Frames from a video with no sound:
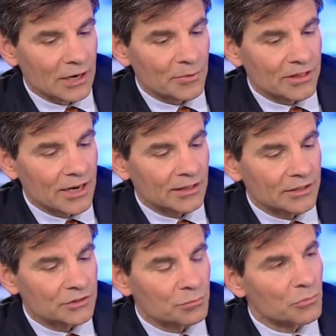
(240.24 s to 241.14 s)

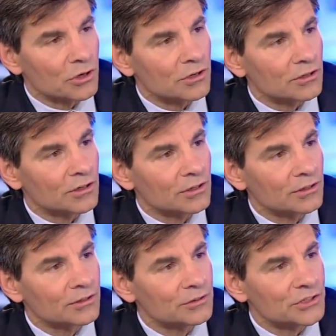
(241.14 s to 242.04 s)
hypothetically, is a murderer,
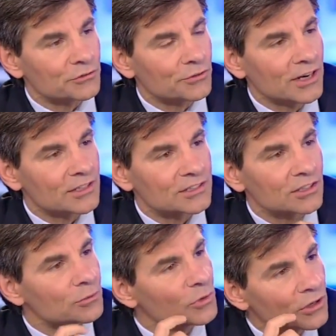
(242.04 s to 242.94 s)
who's your friend, is
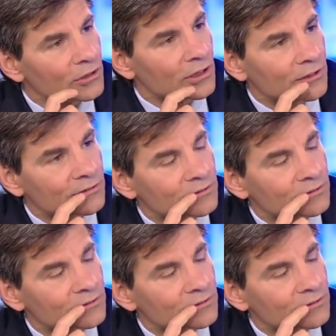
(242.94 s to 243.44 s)
still a murderer.